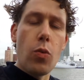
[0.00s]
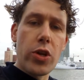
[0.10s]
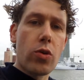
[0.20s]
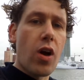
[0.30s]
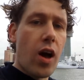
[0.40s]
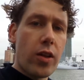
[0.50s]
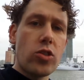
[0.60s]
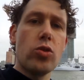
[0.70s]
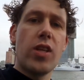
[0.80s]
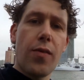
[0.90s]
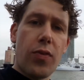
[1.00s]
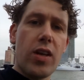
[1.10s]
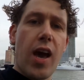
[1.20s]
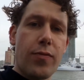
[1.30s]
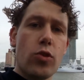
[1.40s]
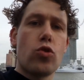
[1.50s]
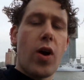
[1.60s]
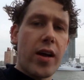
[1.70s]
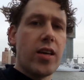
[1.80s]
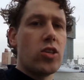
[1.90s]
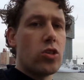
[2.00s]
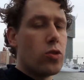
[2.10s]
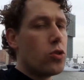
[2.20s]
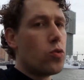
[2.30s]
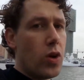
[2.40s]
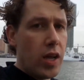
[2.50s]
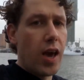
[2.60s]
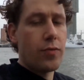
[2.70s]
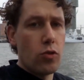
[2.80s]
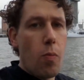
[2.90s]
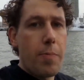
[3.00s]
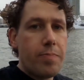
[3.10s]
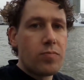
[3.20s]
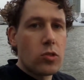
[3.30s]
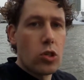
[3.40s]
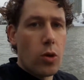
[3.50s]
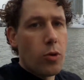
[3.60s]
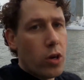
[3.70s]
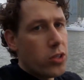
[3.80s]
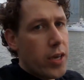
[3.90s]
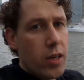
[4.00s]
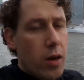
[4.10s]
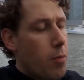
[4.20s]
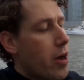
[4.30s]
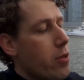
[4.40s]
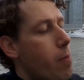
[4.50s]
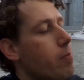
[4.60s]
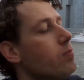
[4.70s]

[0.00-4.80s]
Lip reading: When you're in Holland, you definitely have to try this. You really have to. So I'm gonna take another bite.